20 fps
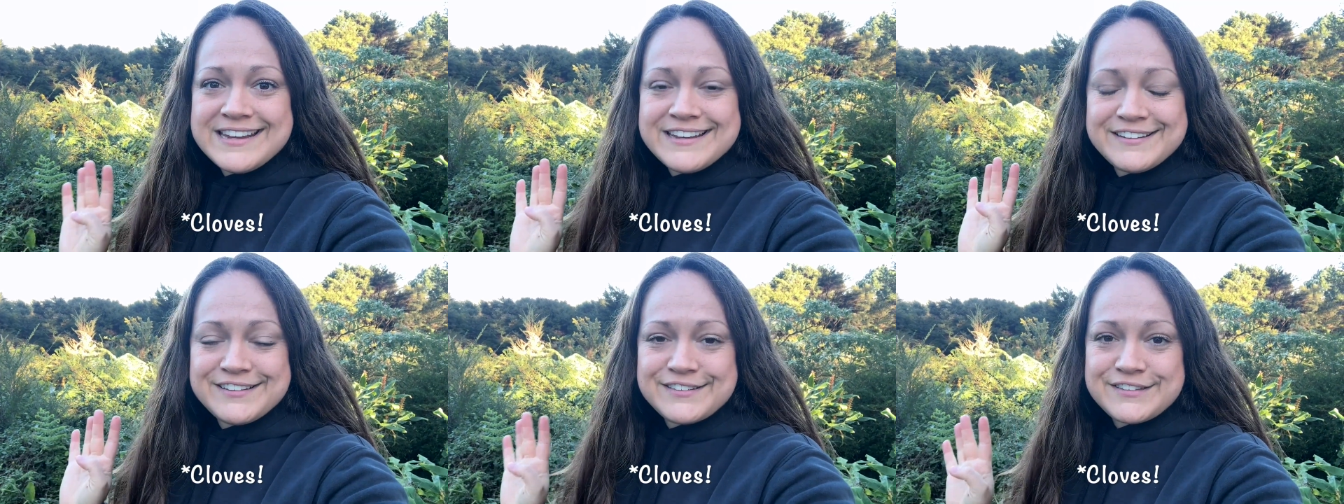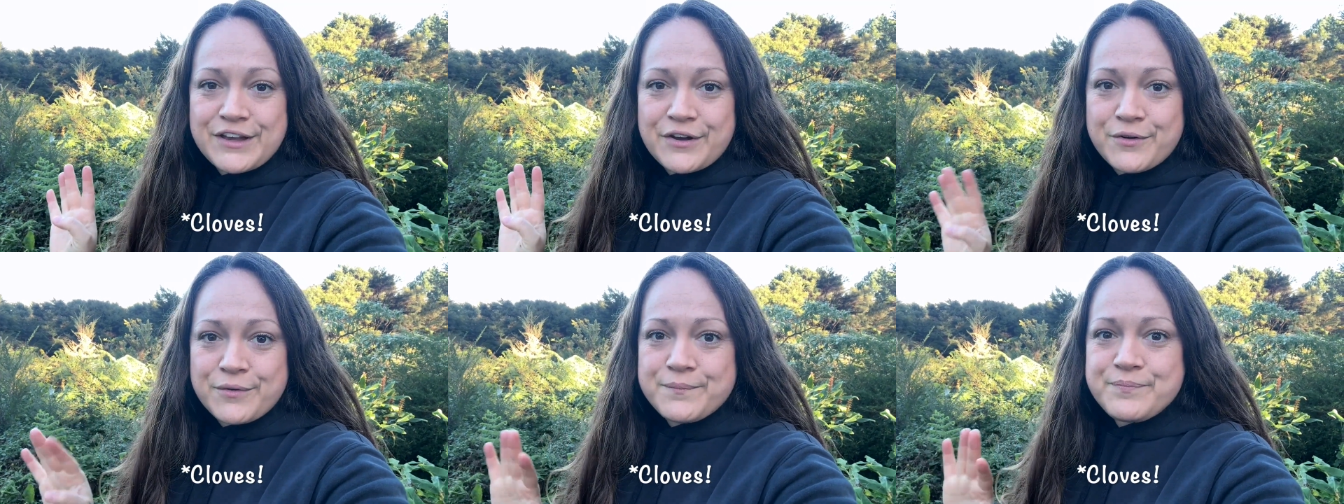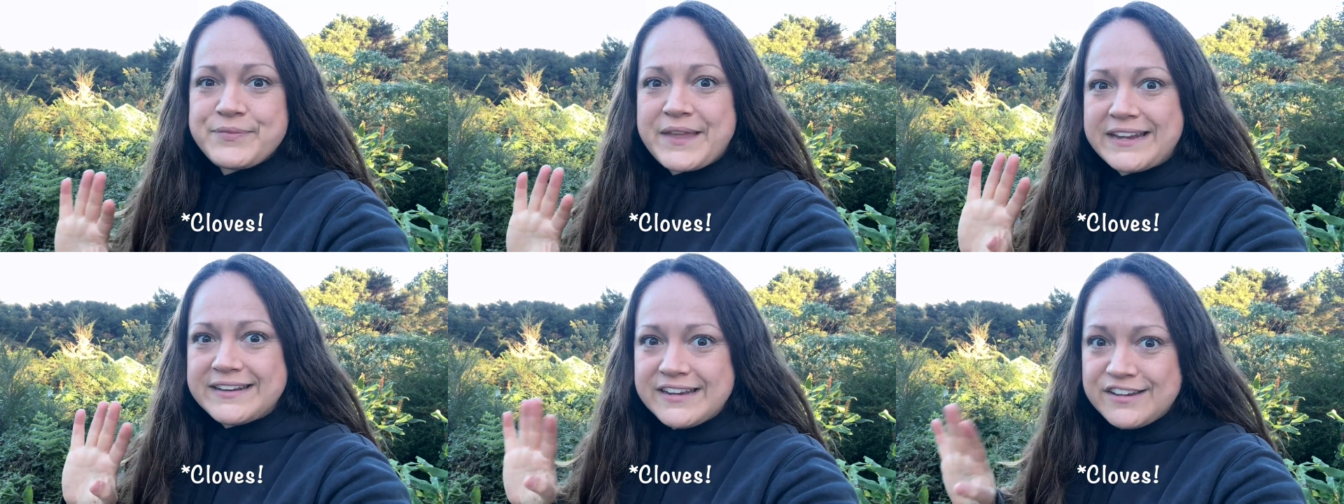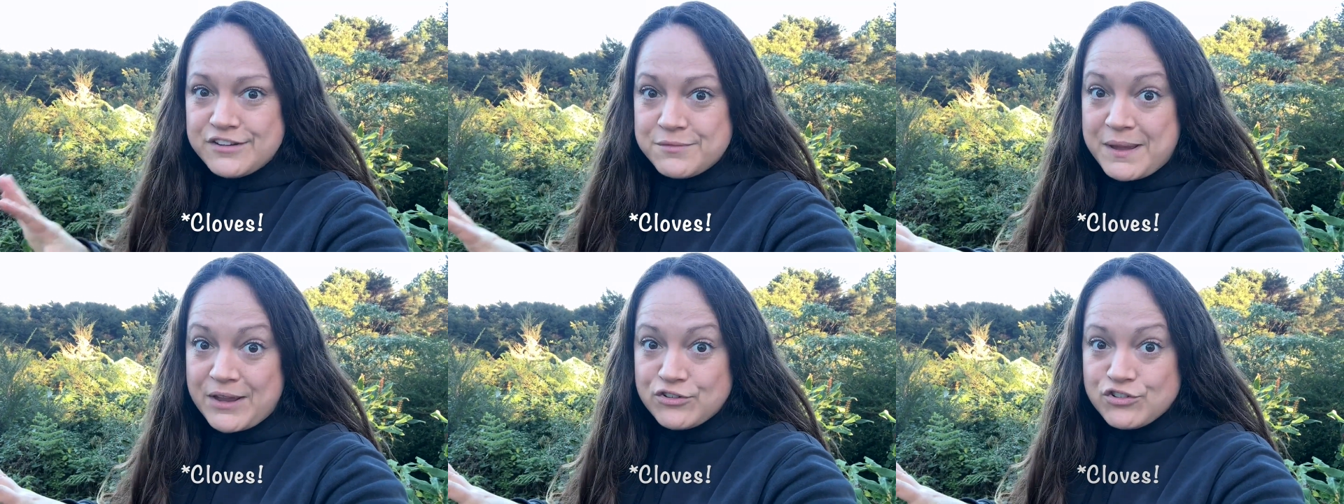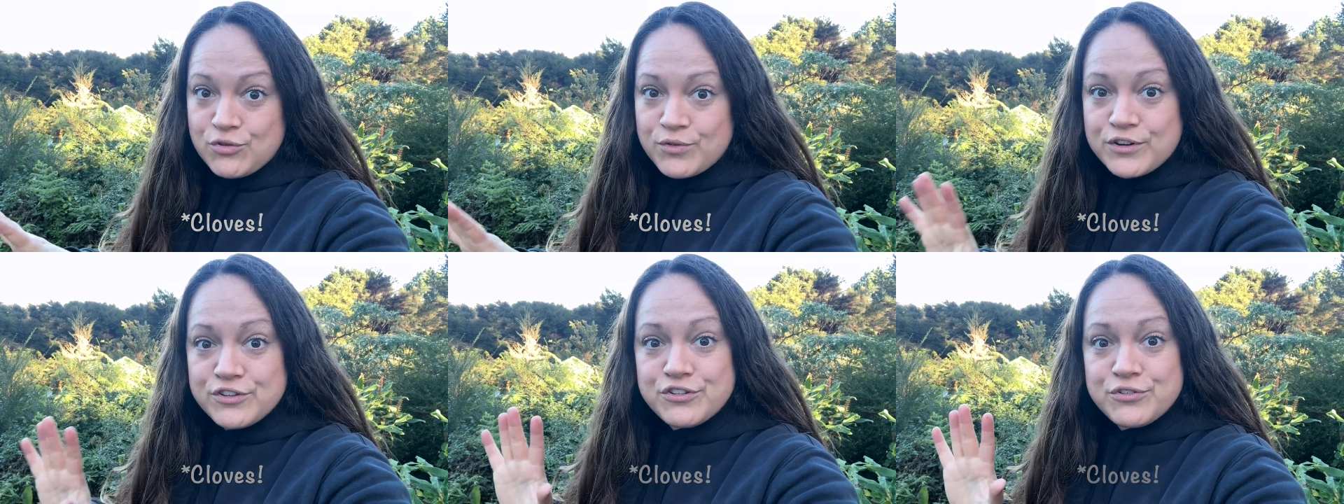So I need to make
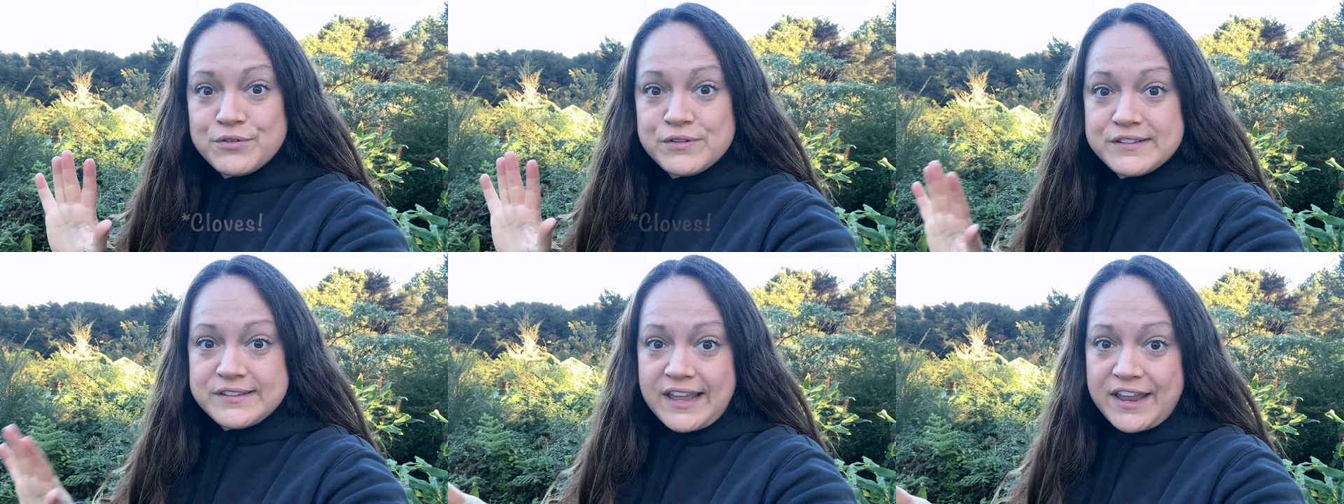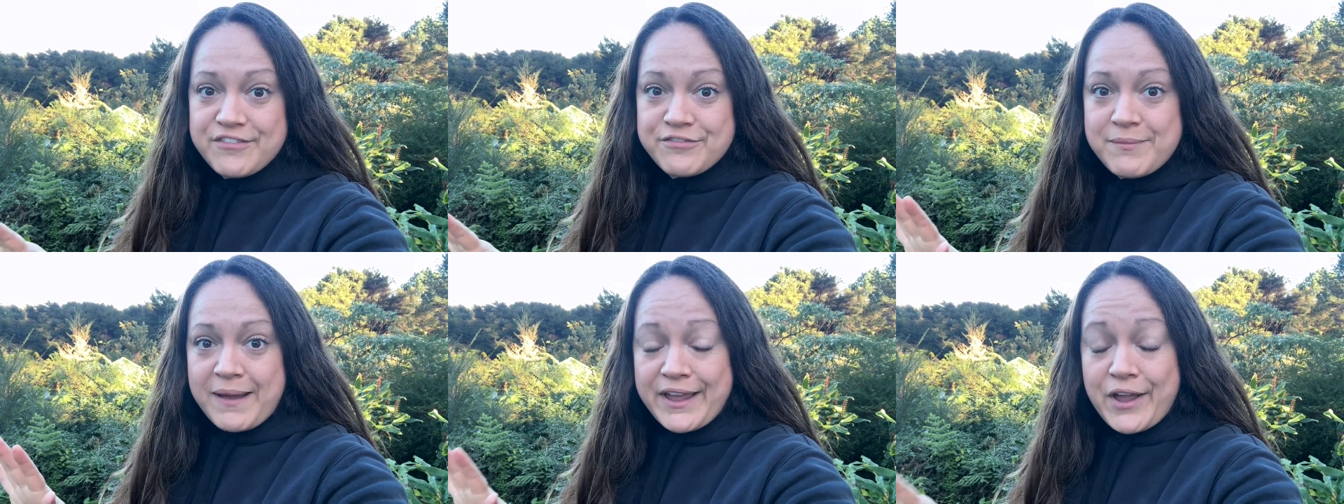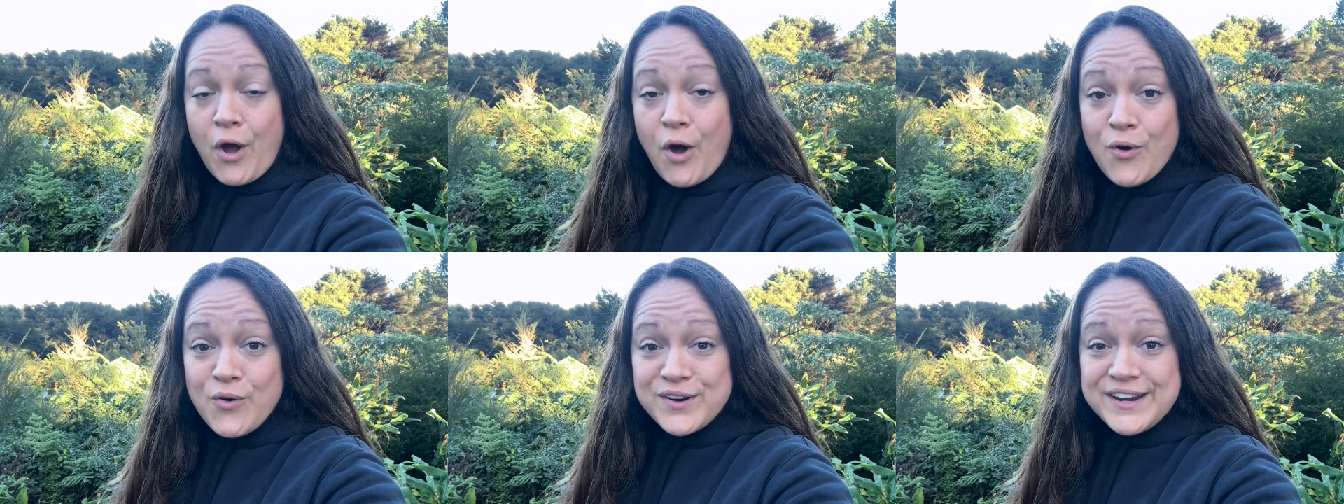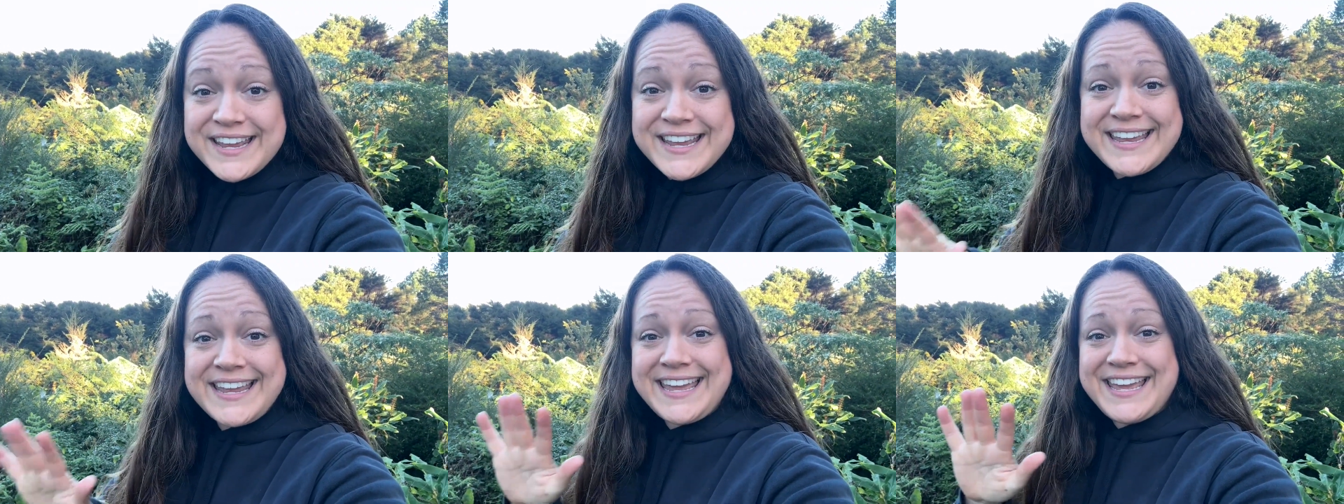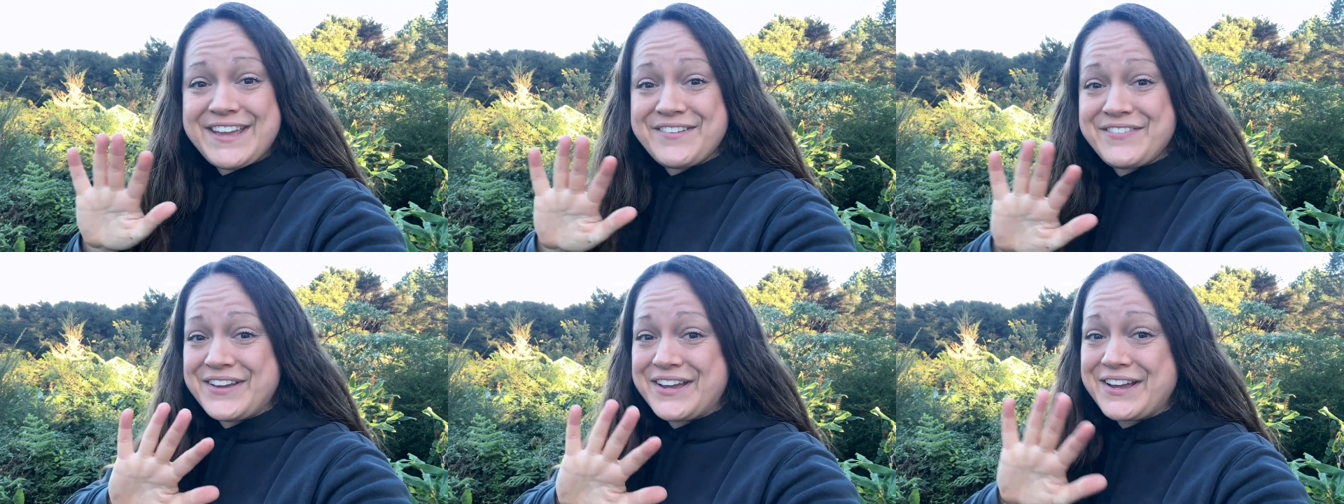sure to save my own if it